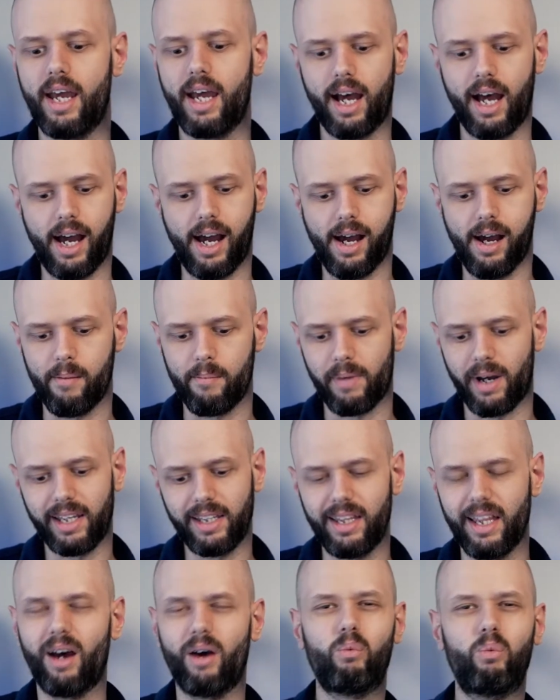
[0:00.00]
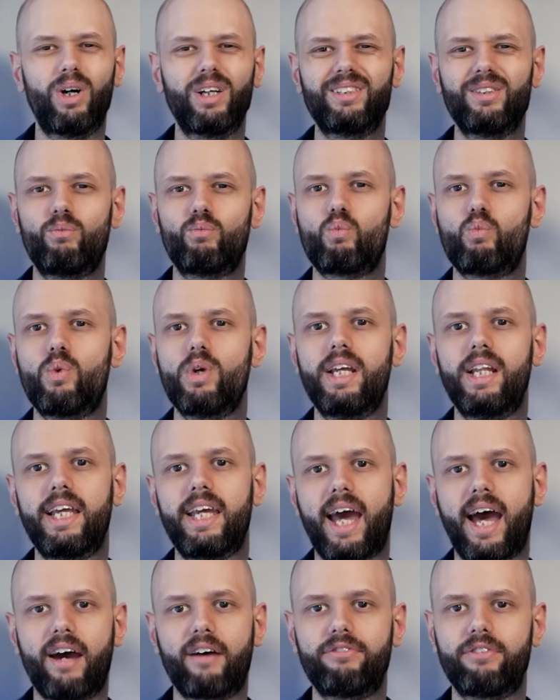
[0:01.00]
Um, I, I, wasn't really
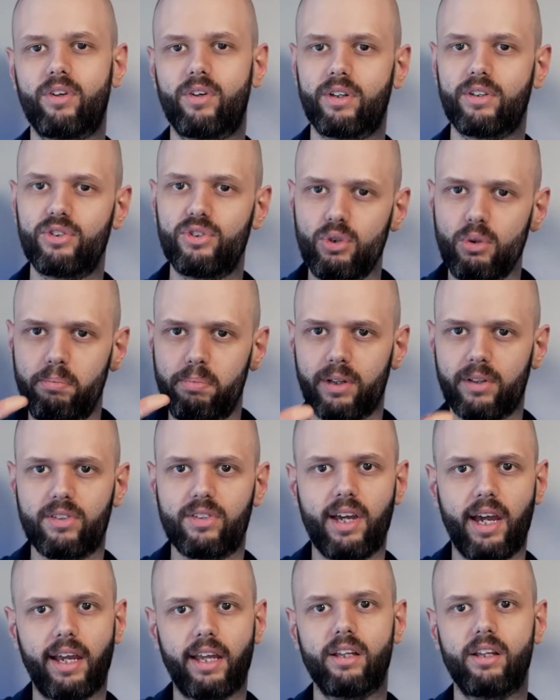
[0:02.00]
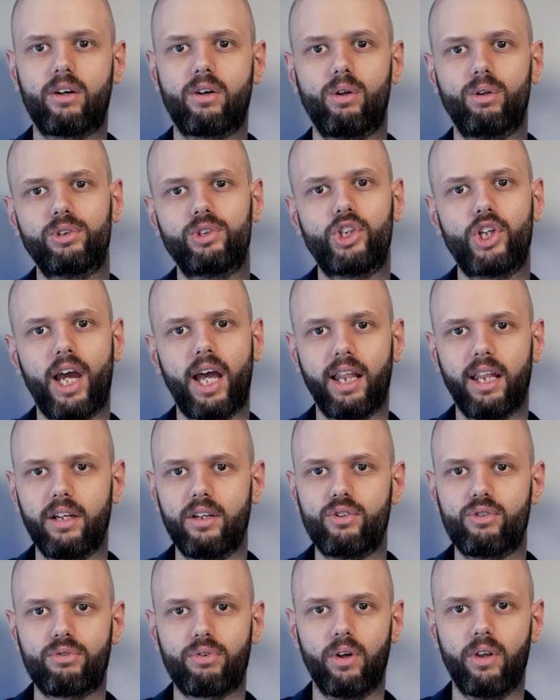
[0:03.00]
after a super technical
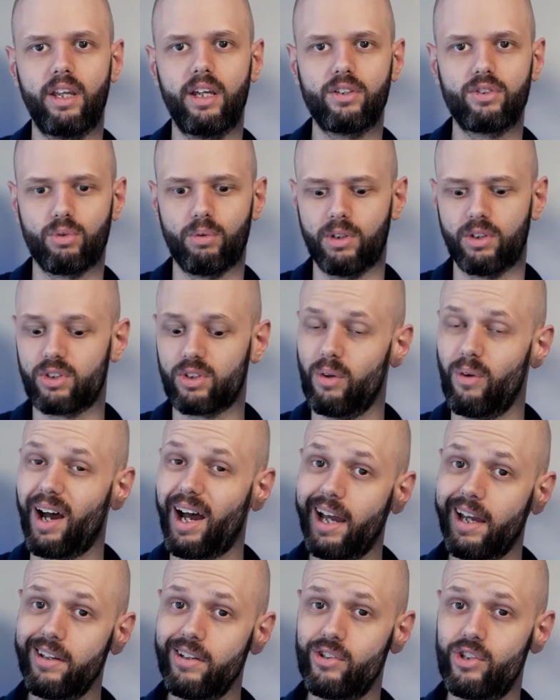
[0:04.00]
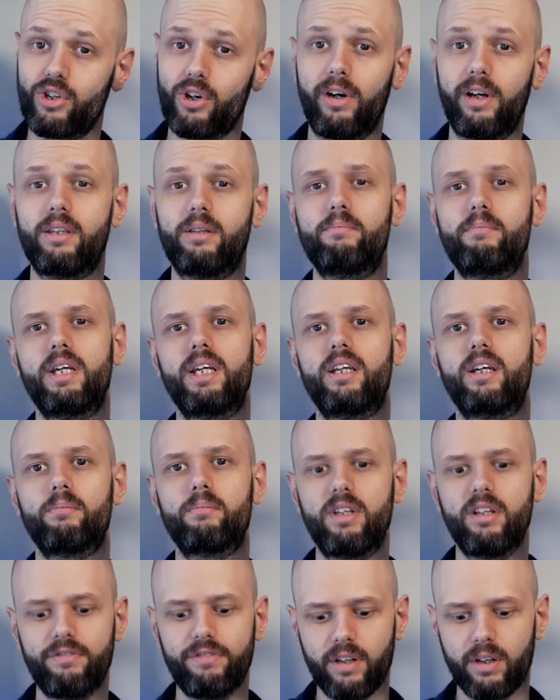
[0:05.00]
challenge for this one, so I enjoyed medium
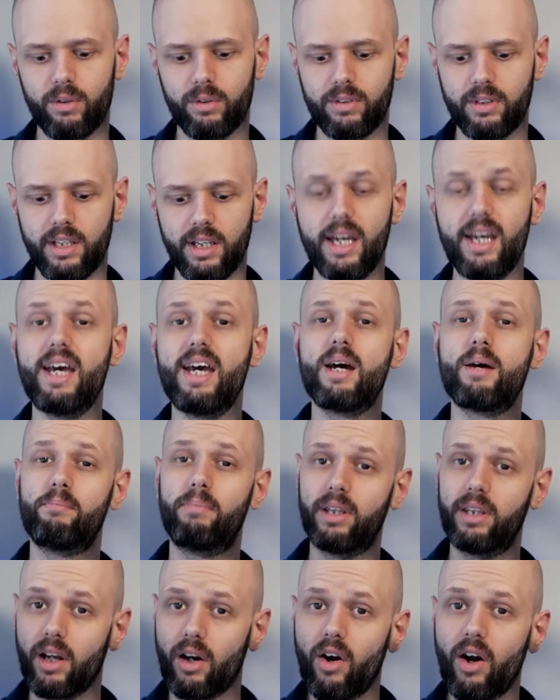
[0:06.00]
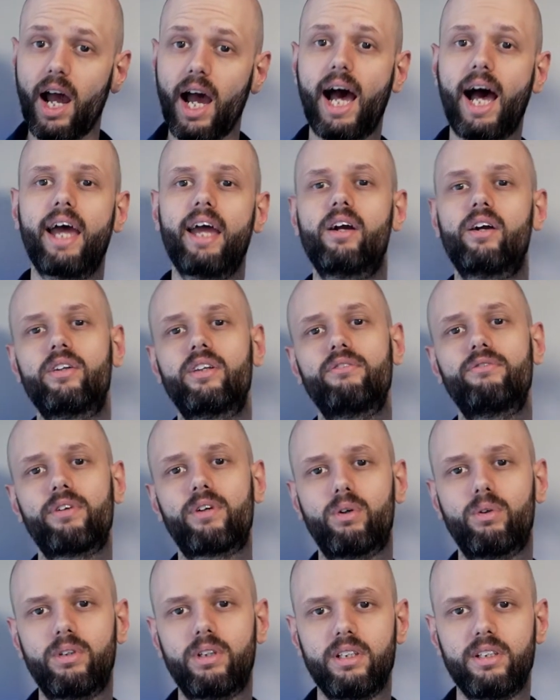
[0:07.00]
difficulty, but there are higher
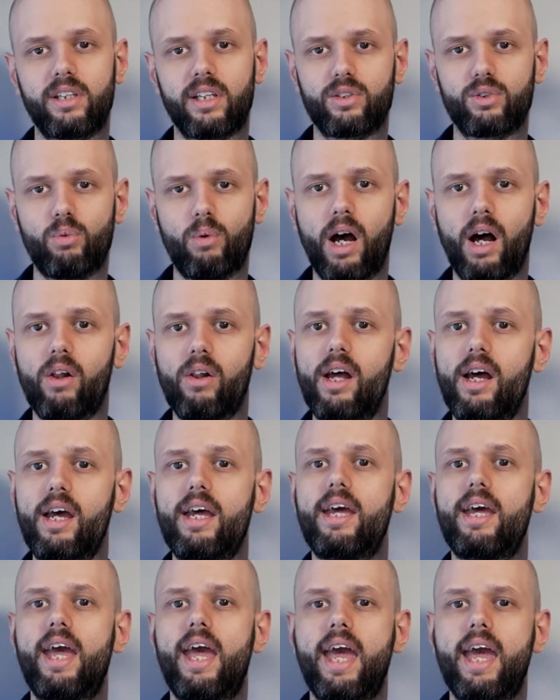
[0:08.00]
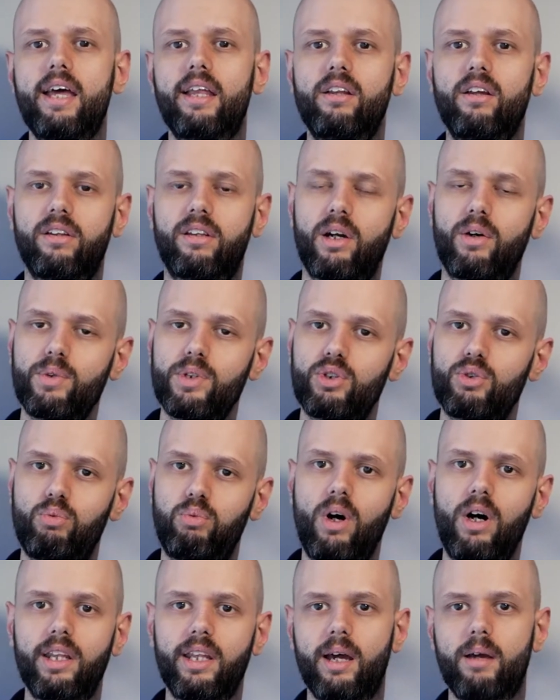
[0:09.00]
difficulties as well, and there is
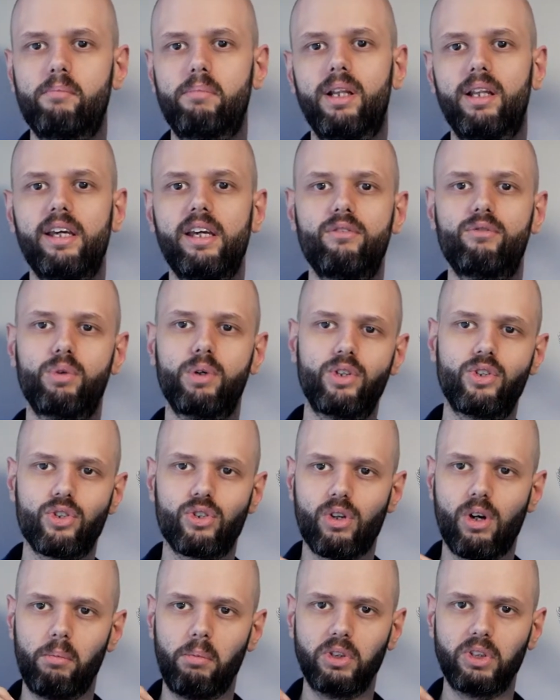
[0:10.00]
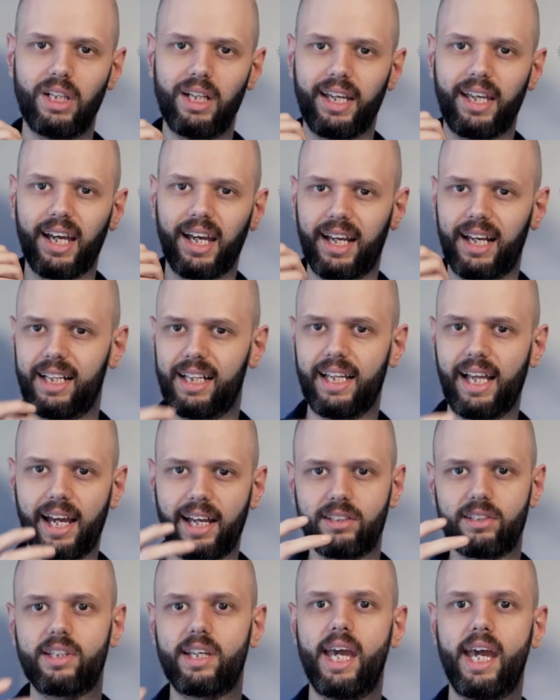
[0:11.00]
one, I believe, which is almost like a
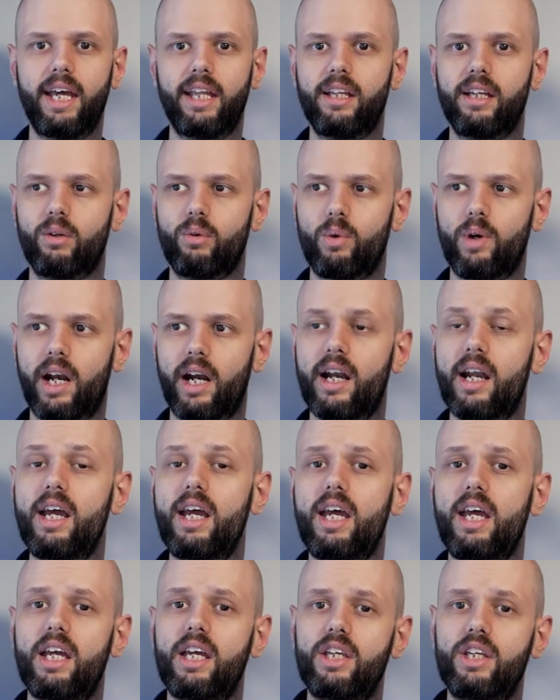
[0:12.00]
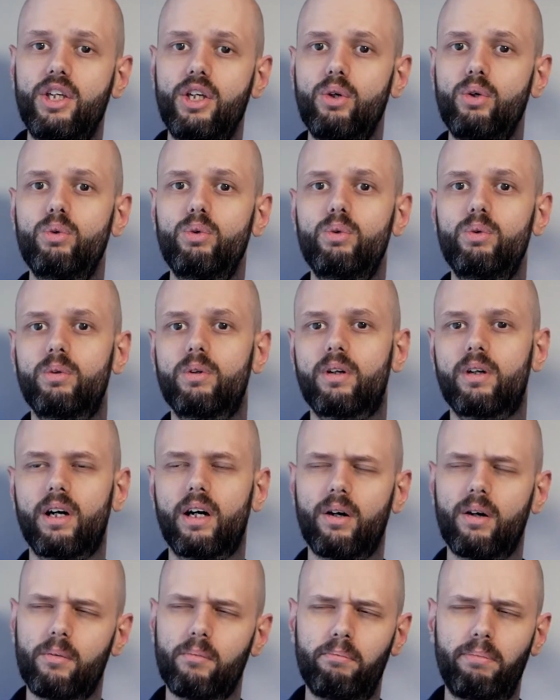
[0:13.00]
glass cannon, where you
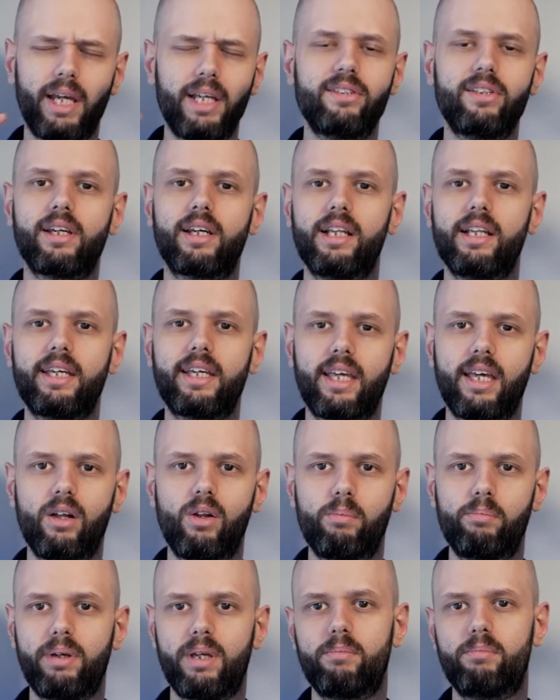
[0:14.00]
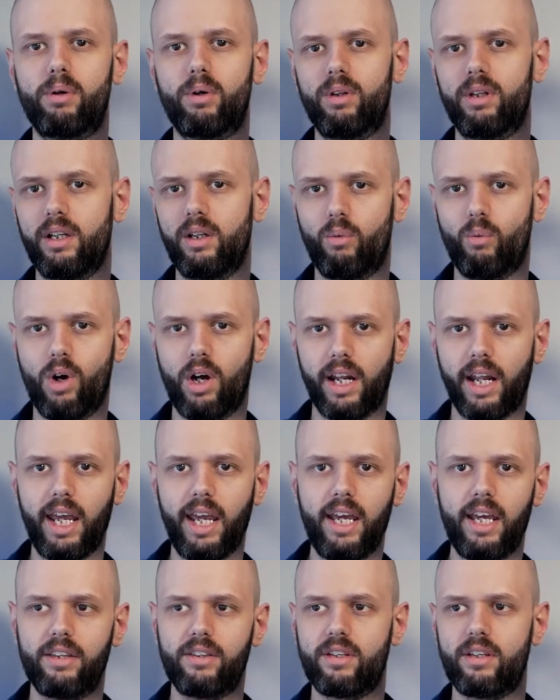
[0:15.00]
basically kill people in one
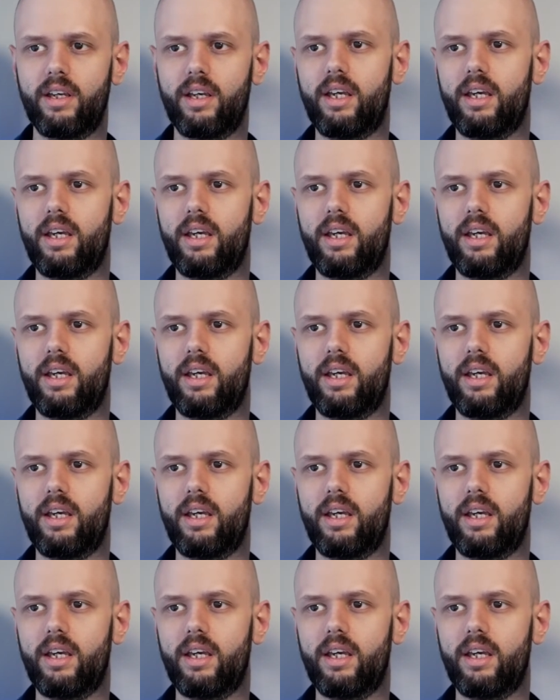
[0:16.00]
hit,